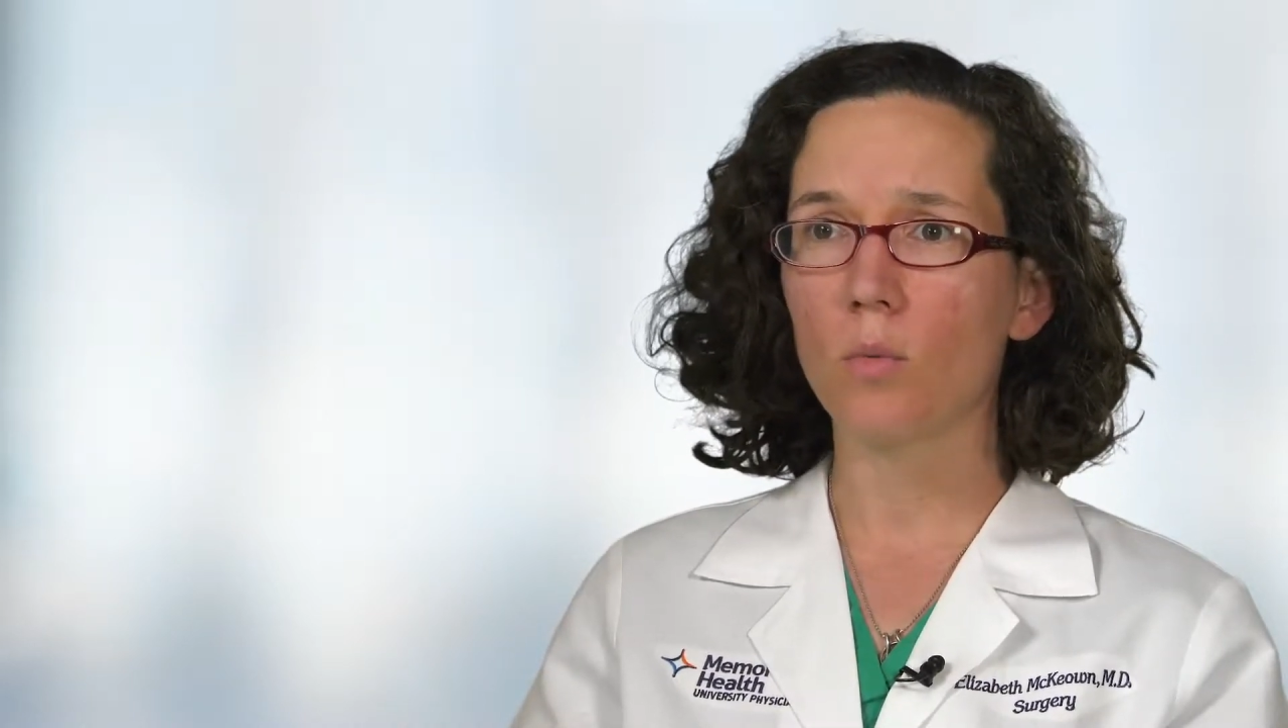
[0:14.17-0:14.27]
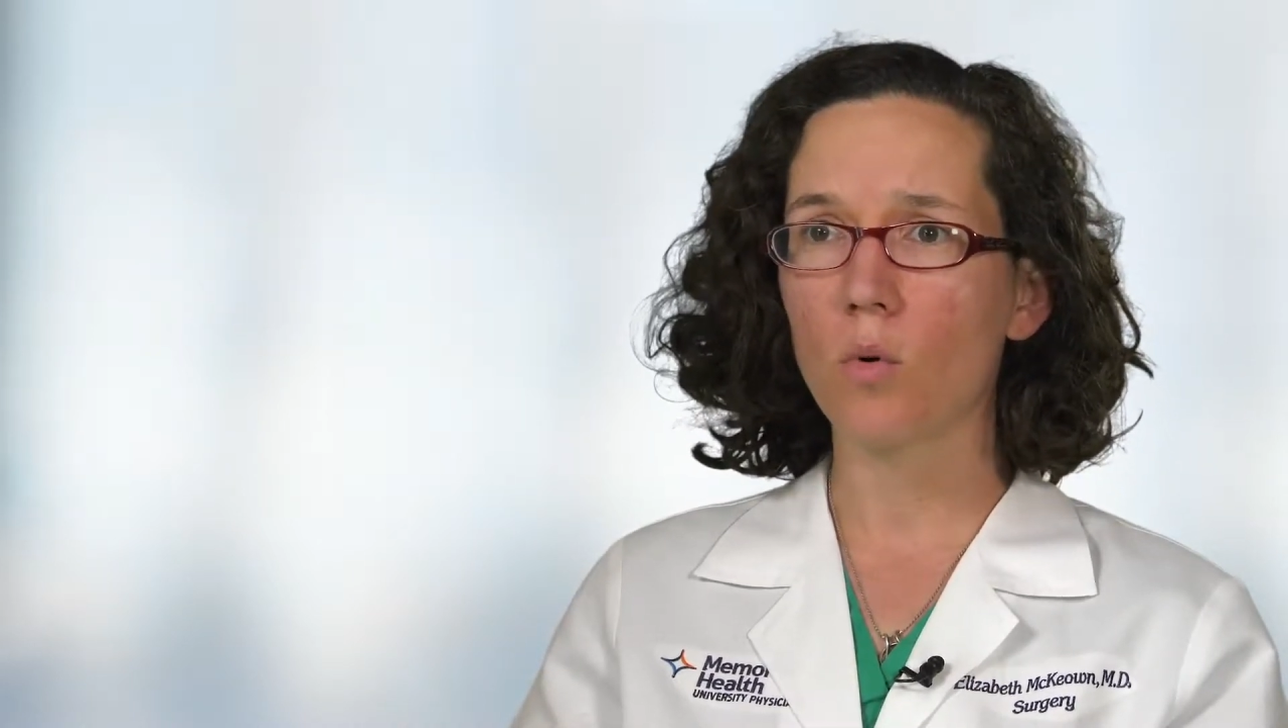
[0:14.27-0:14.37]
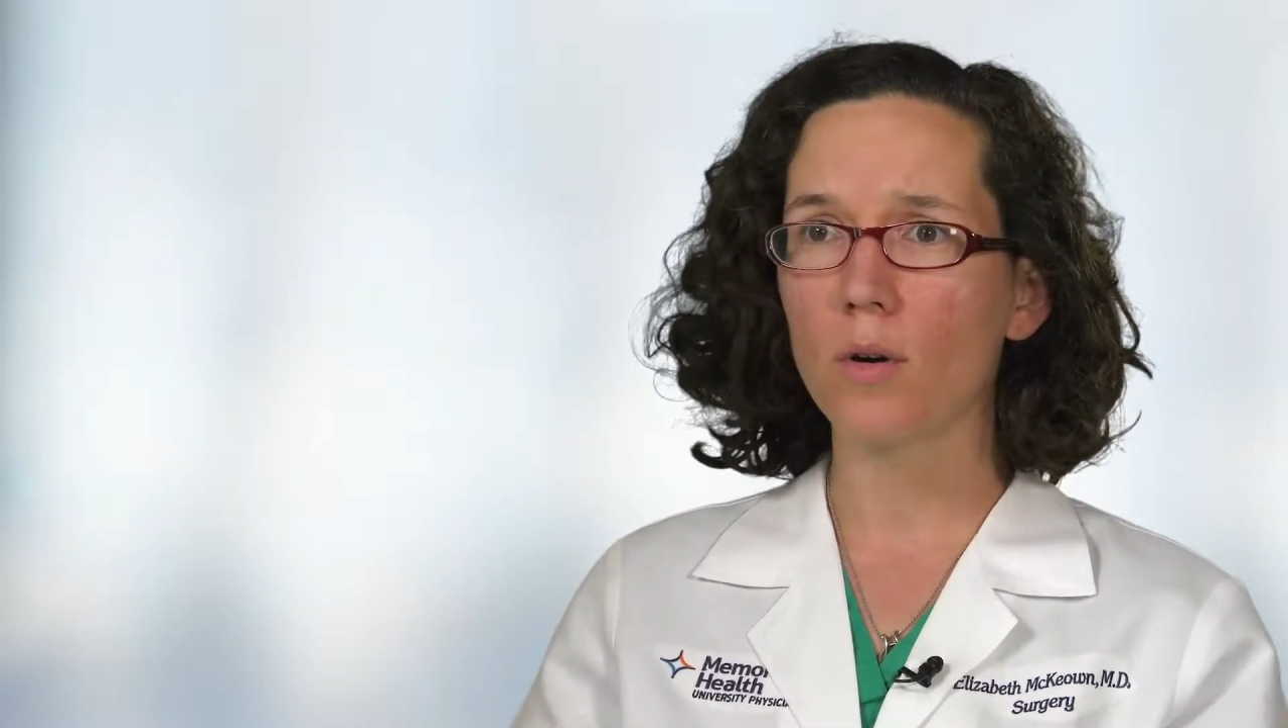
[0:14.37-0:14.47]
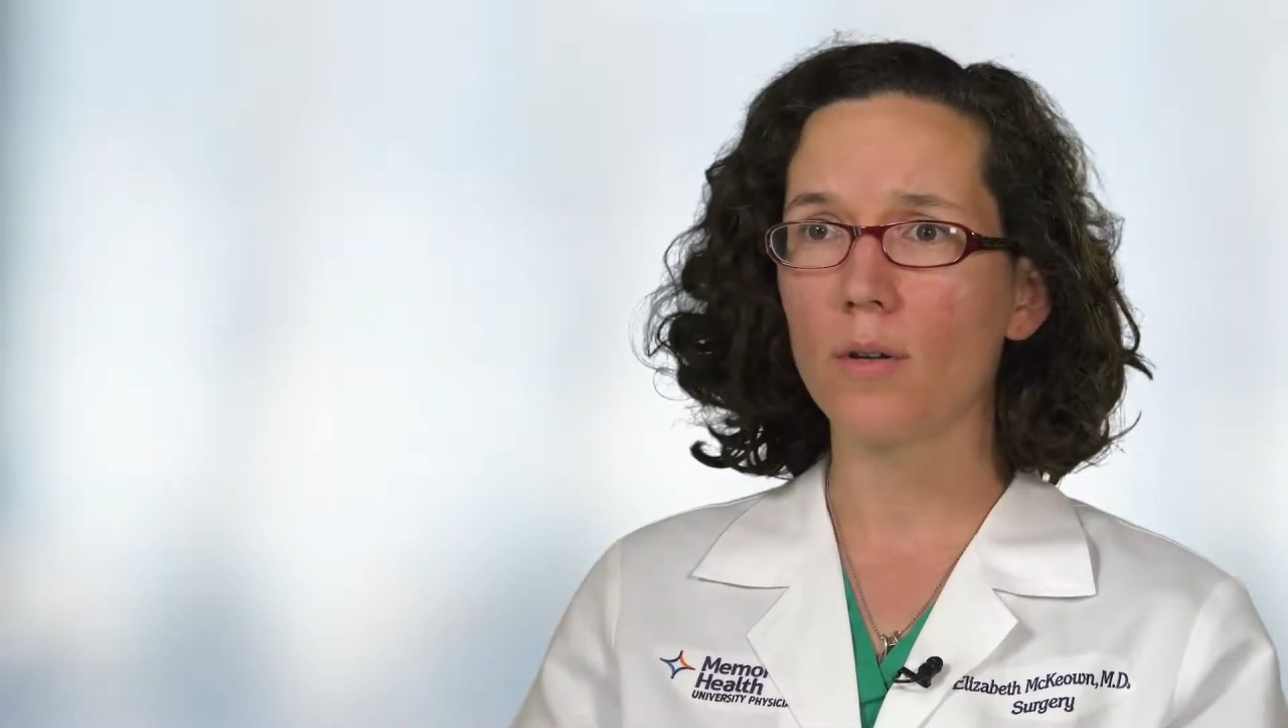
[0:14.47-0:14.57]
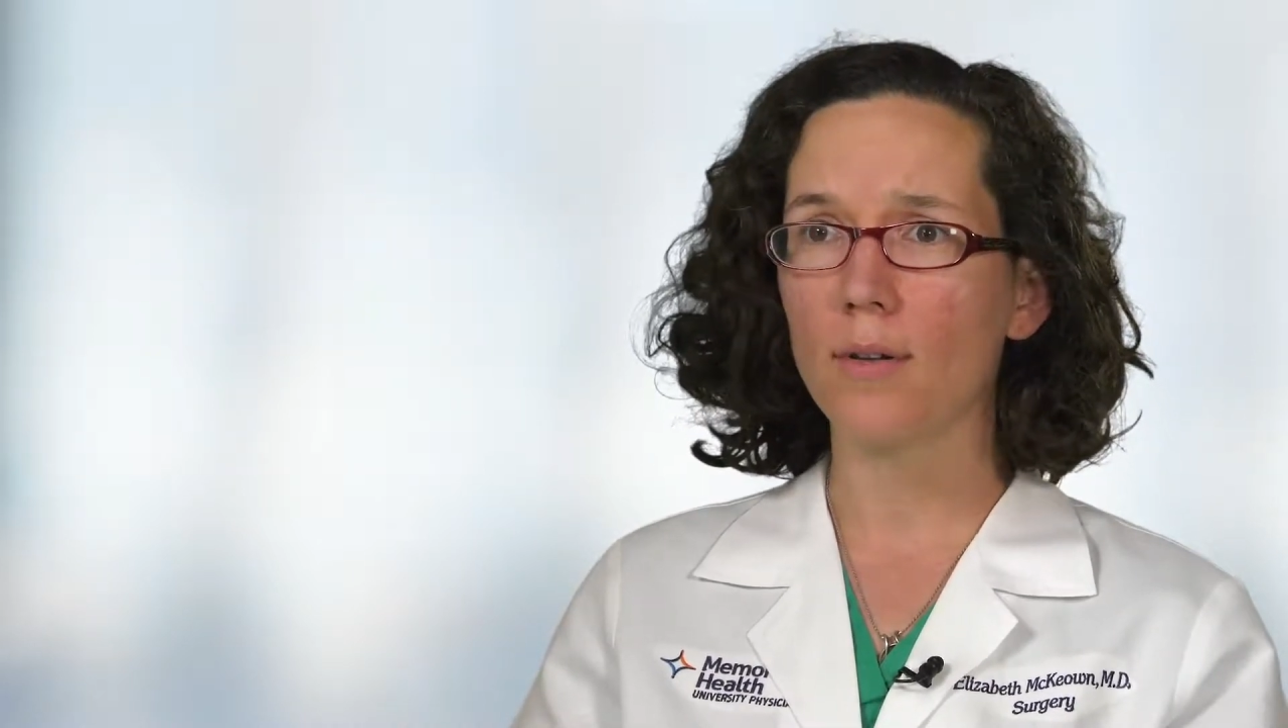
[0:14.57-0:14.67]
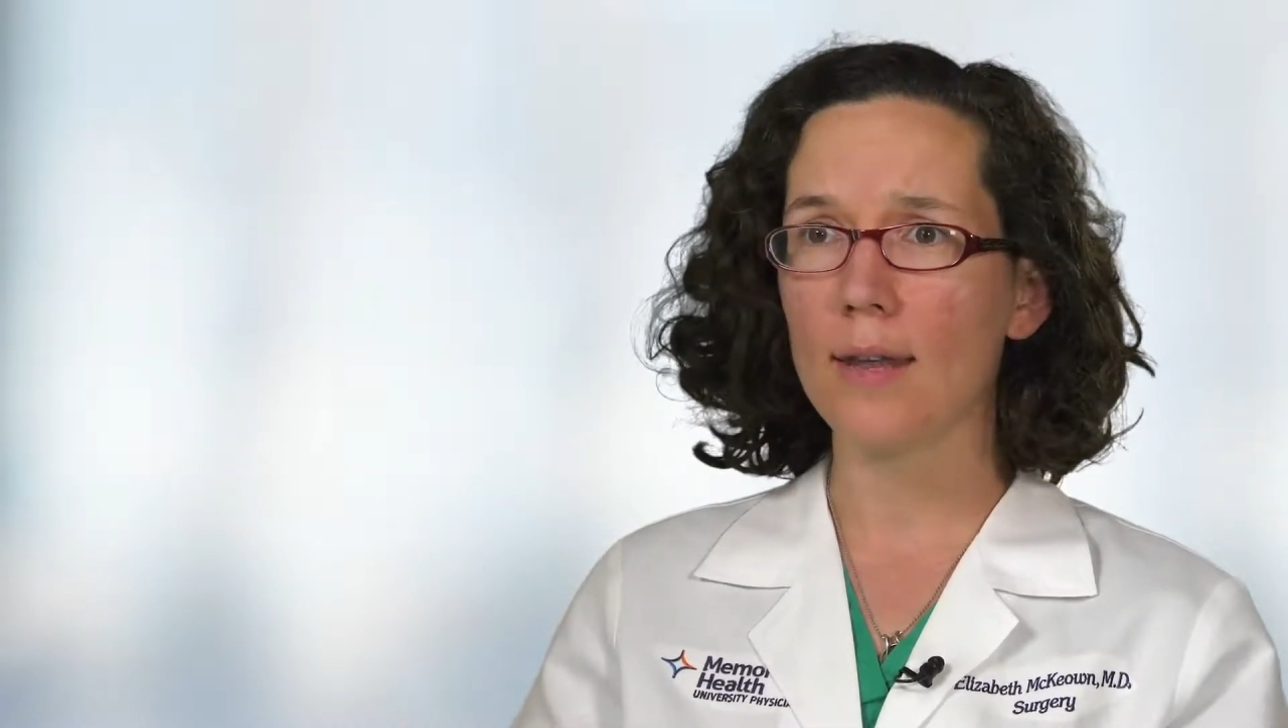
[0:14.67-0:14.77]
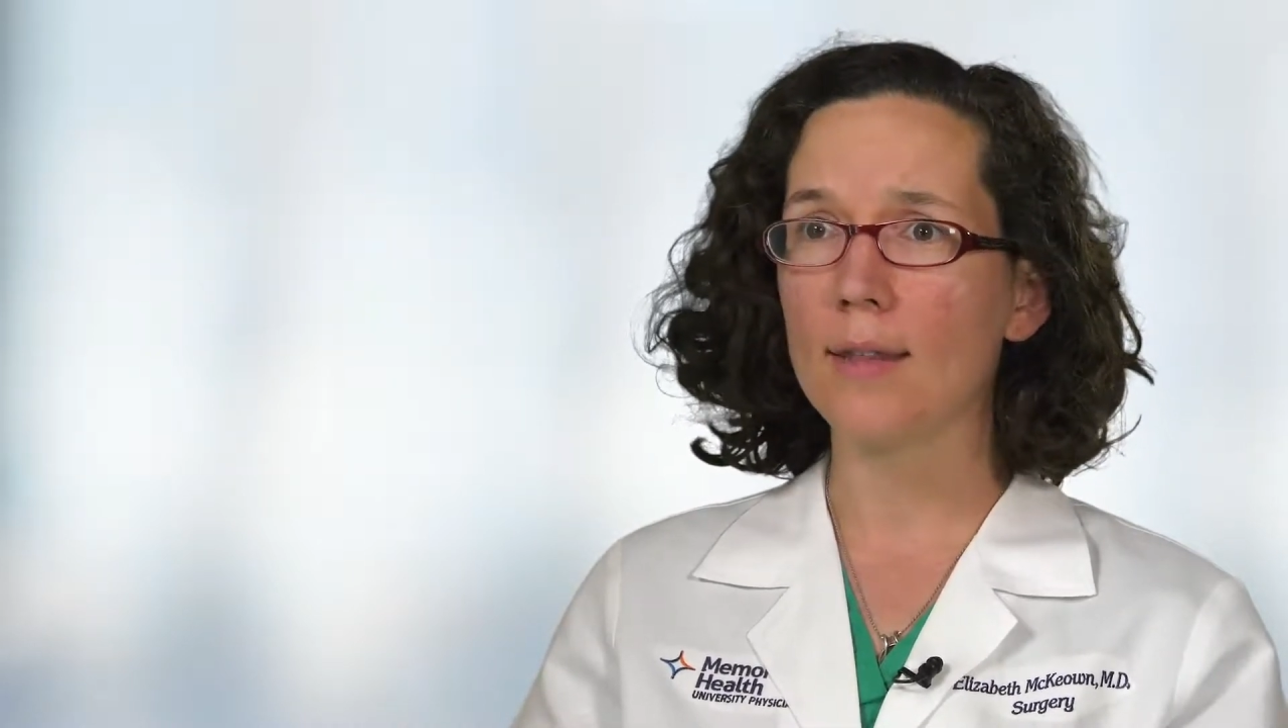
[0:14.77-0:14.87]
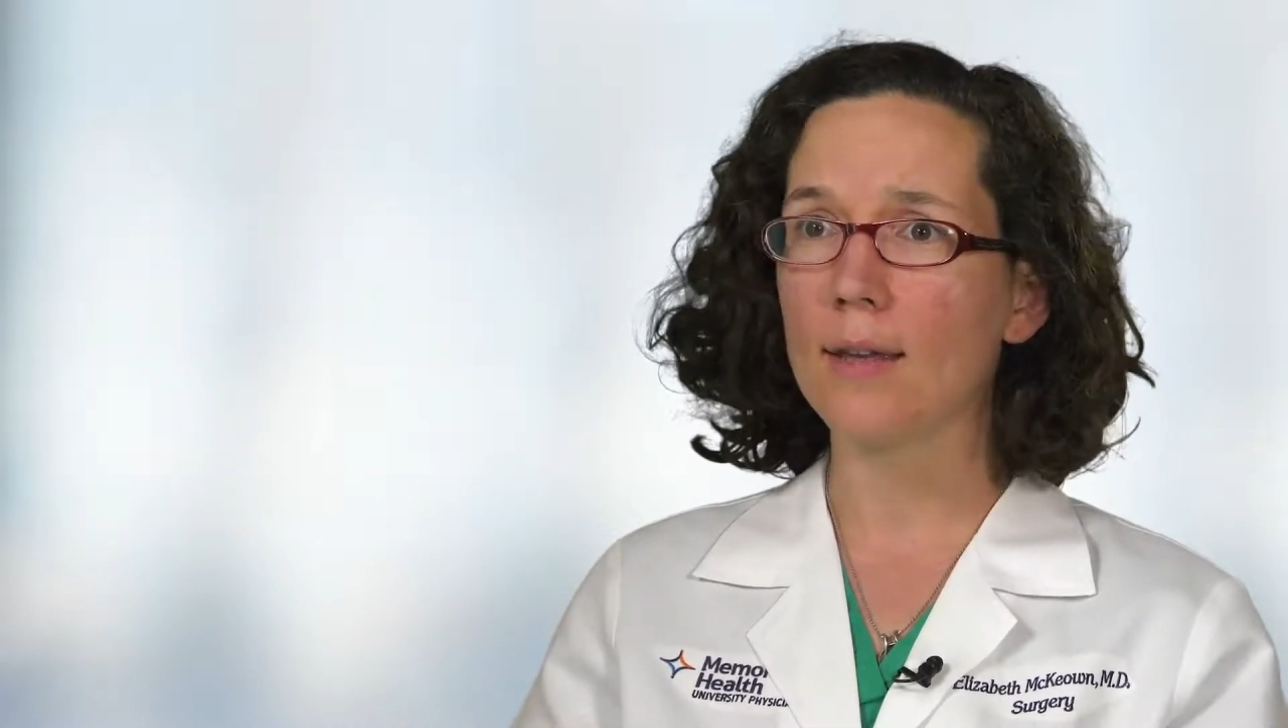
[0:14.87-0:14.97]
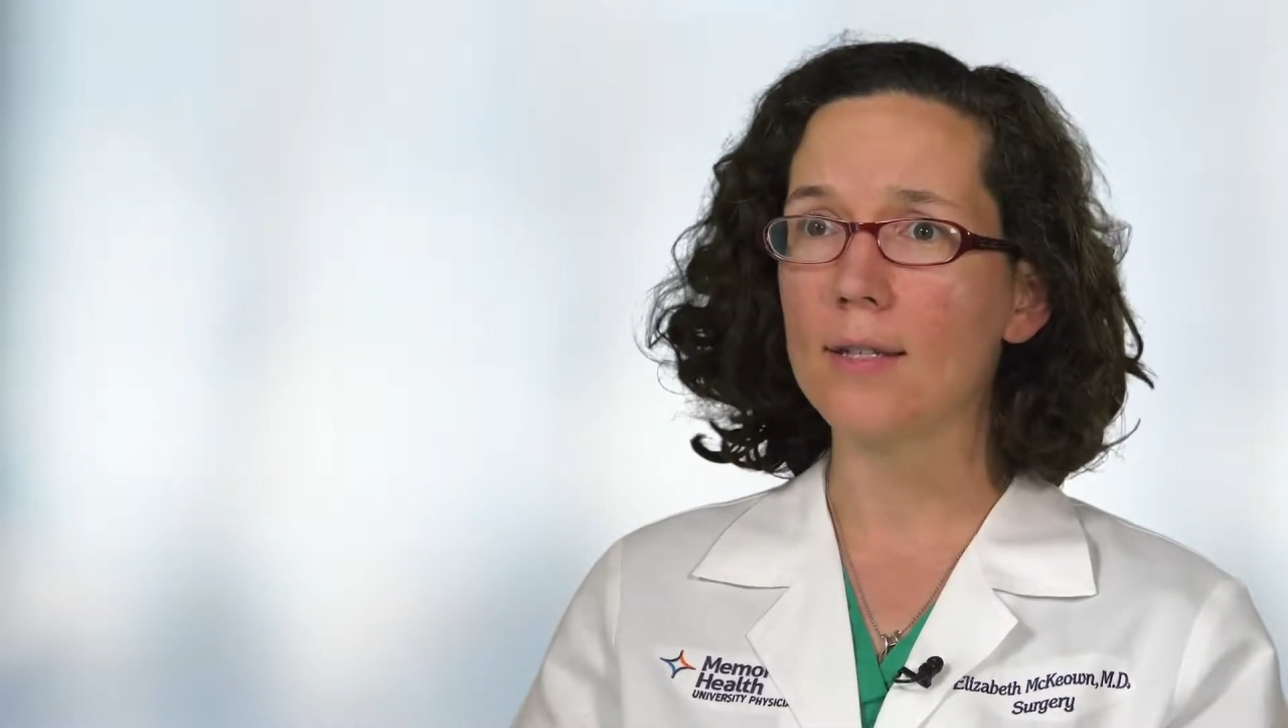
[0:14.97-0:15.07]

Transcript: important to take